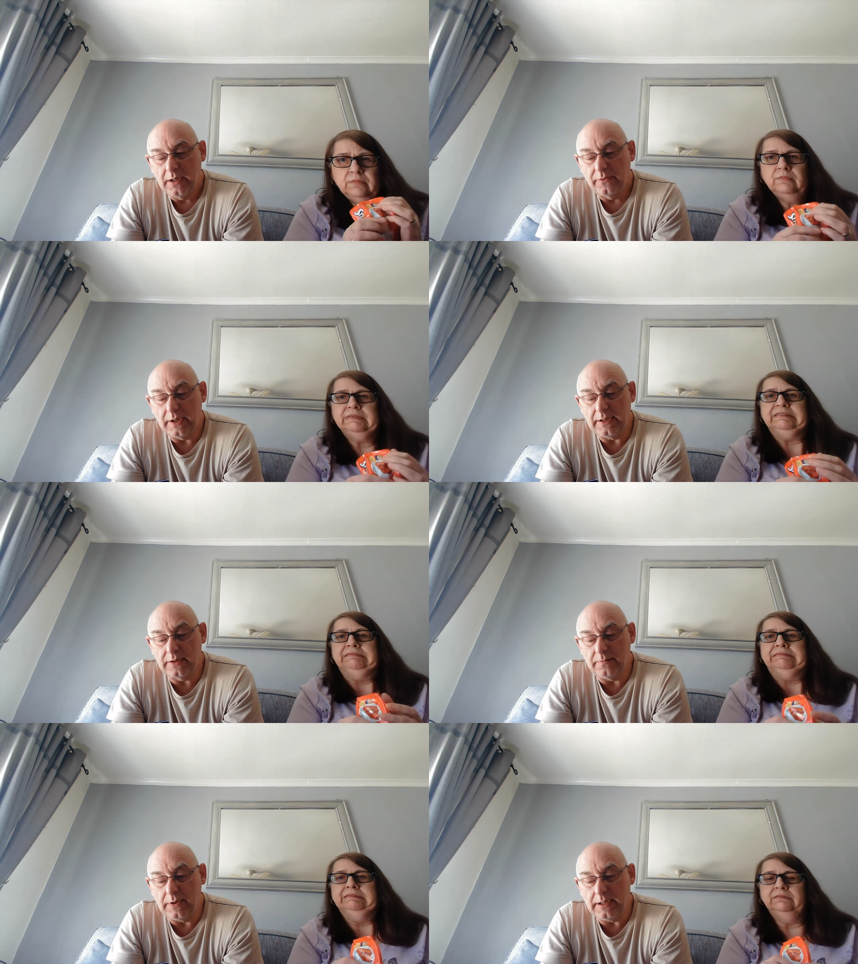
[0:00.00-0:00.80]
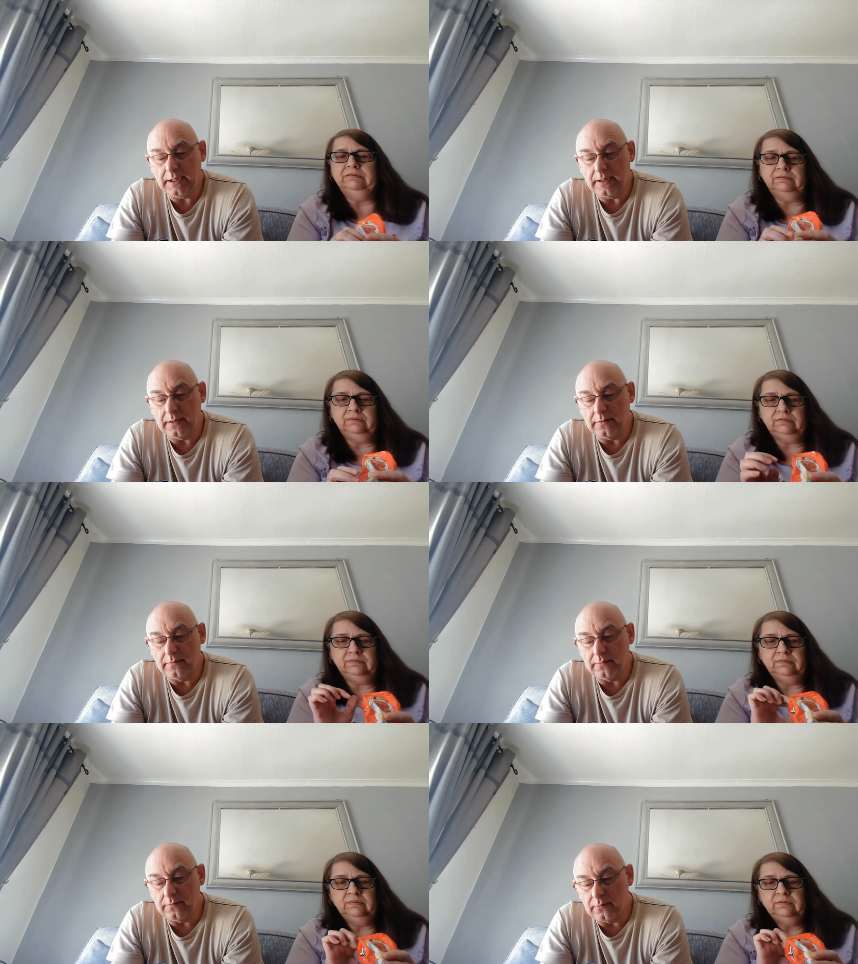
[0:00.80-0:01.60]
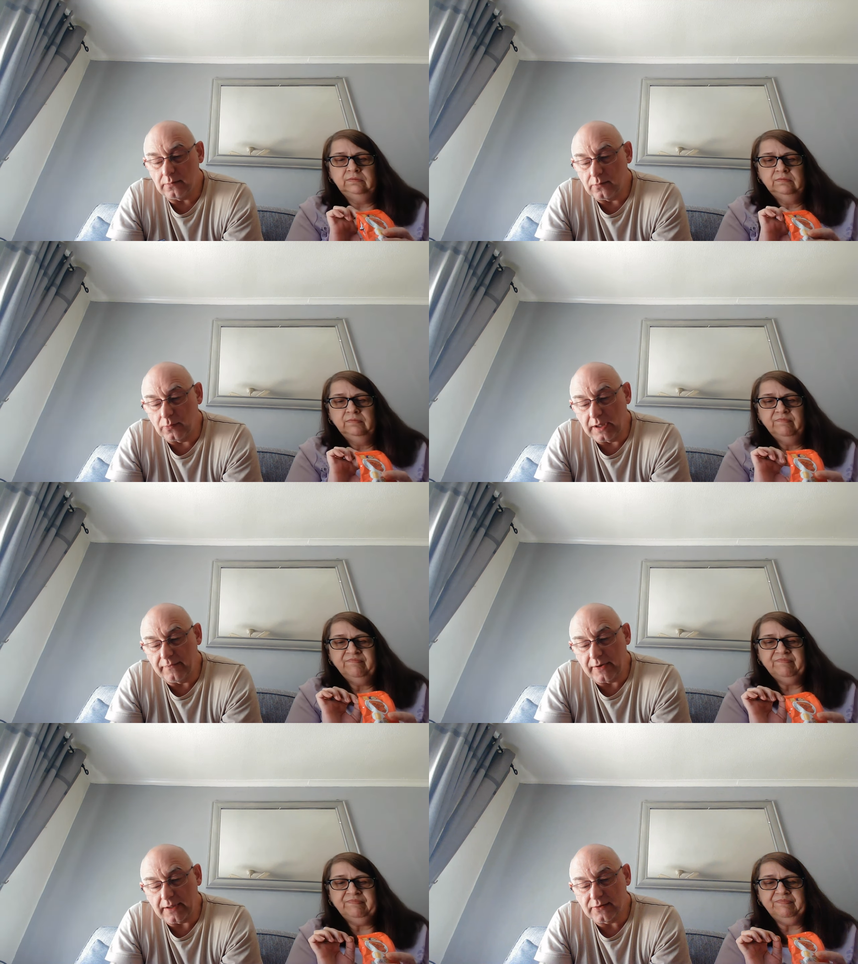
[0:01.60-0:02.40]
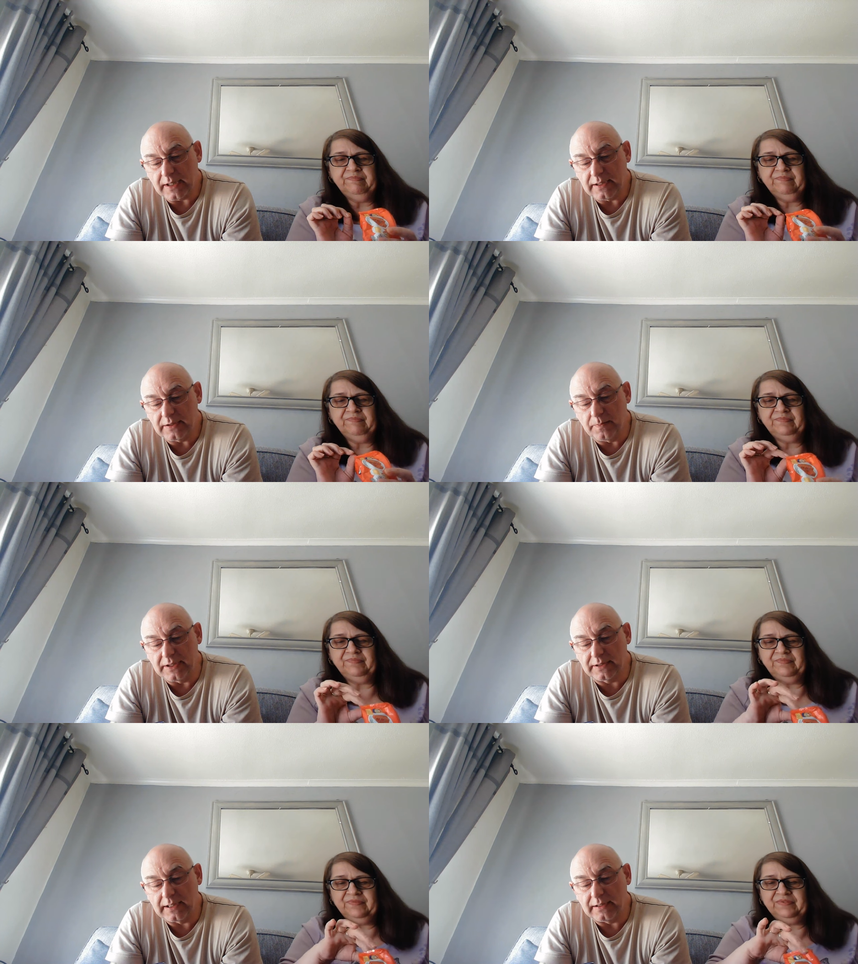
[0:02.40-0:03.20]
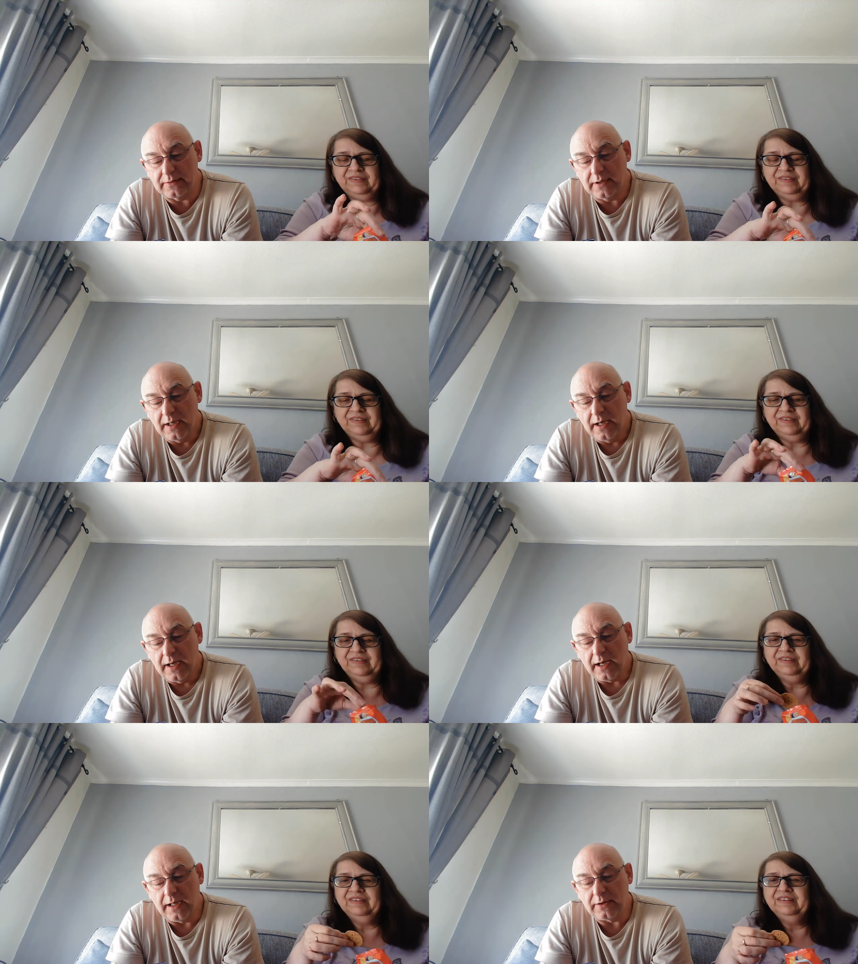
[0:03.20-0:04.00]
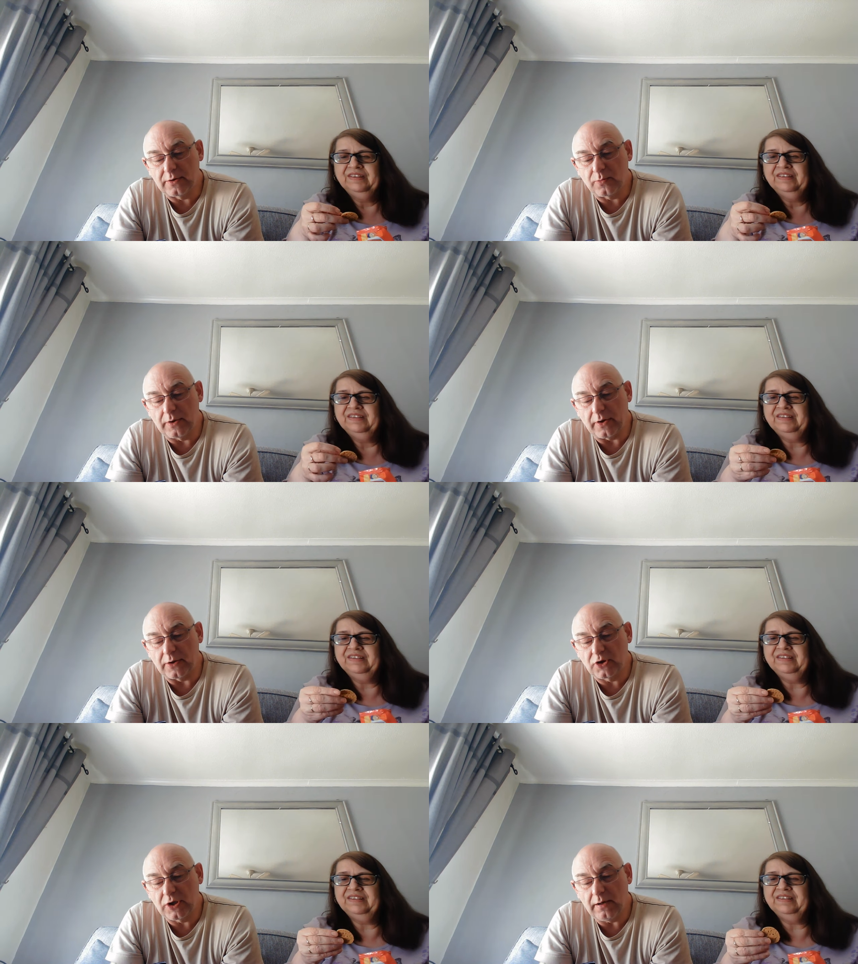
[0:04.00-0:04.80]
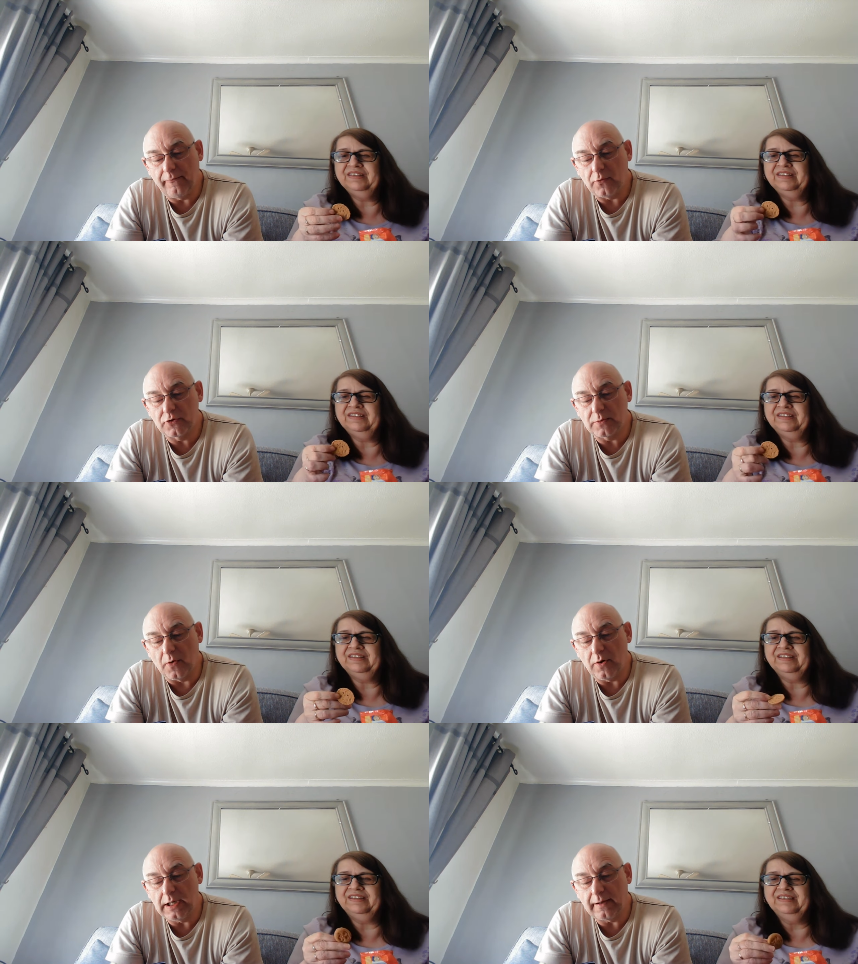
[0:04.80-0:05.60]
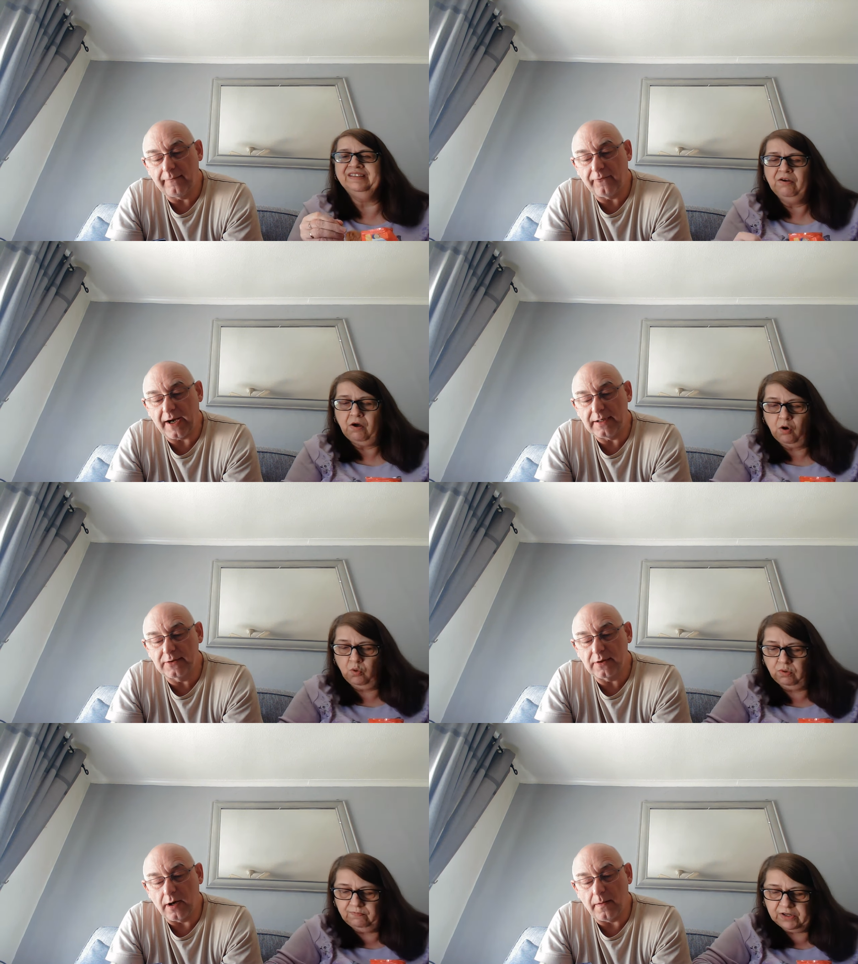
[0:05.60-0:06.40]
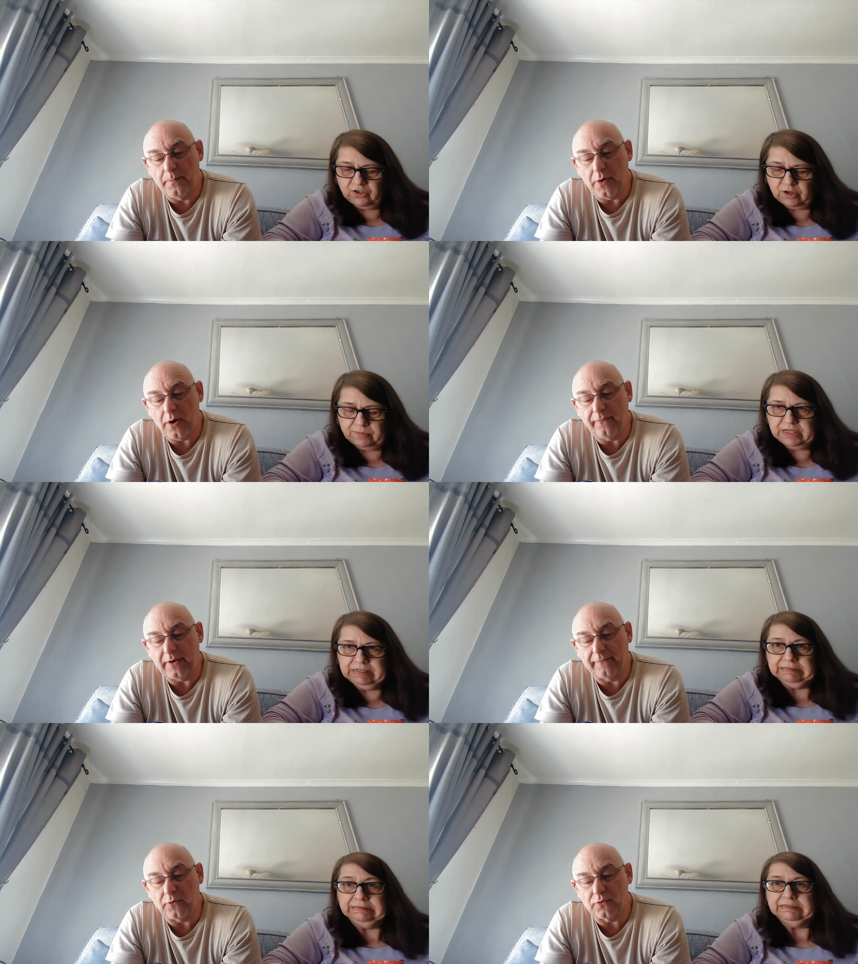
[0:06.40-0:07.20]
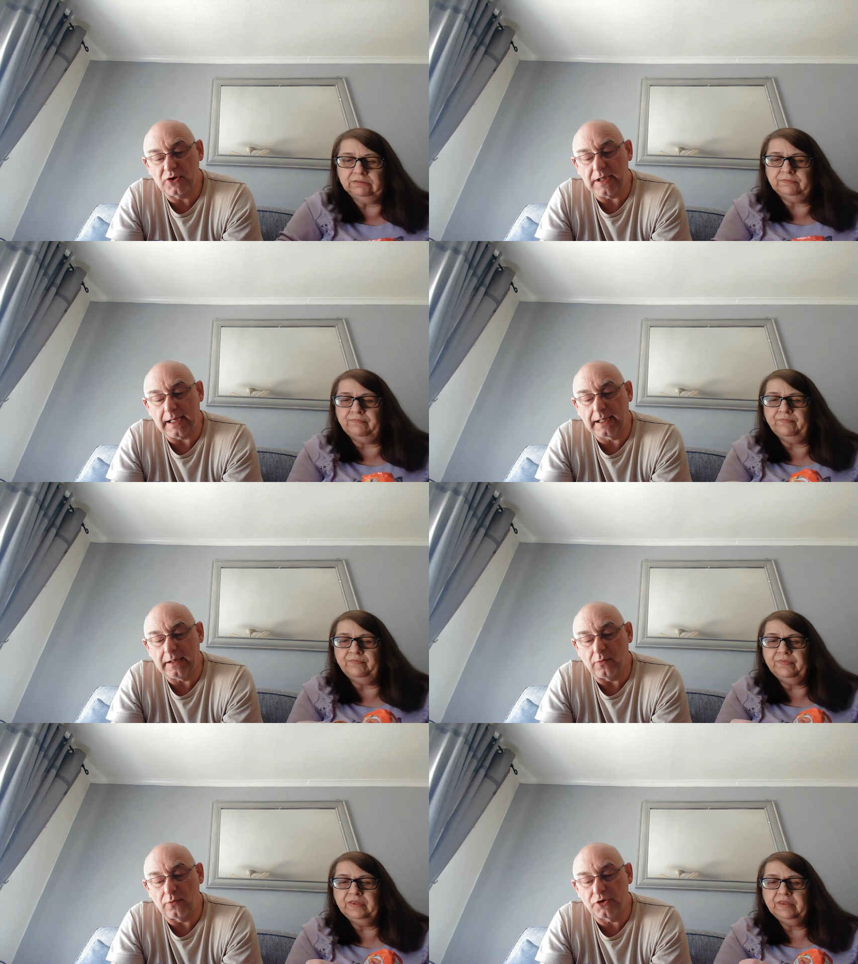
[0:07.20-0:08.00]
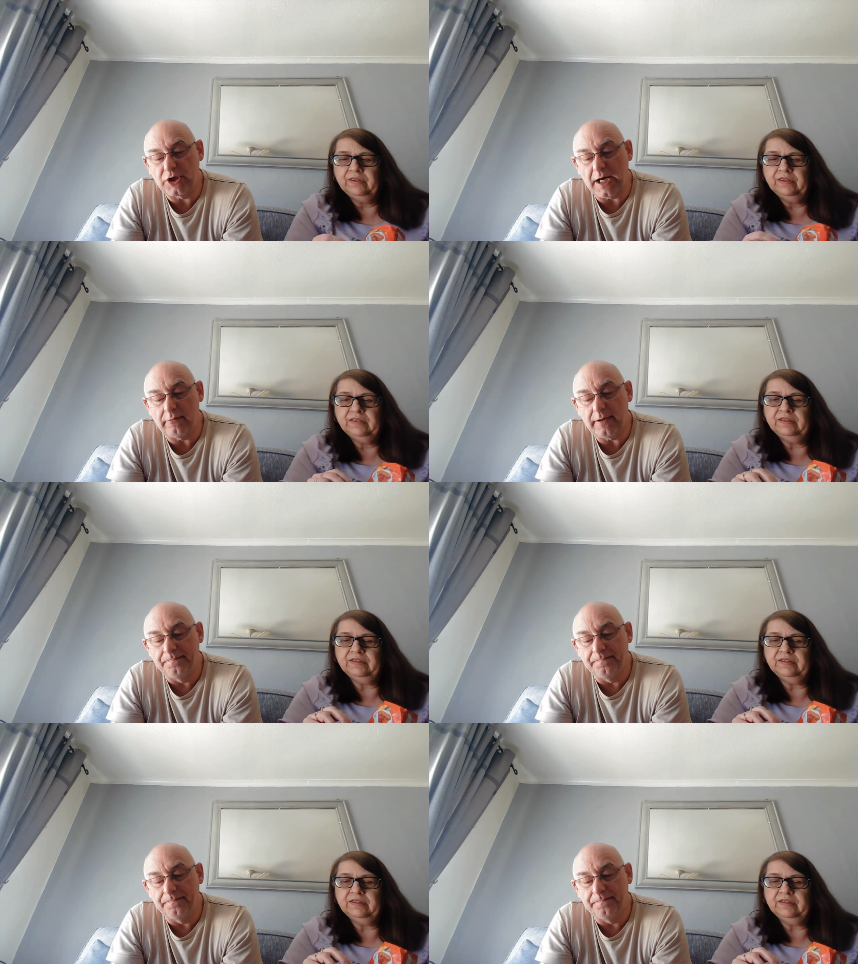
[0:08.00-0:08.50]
Speaker 1: These mini, whatever that says, biscuits, each with a cheerful smiling face, Ooh. are perfect for snacking or sharing,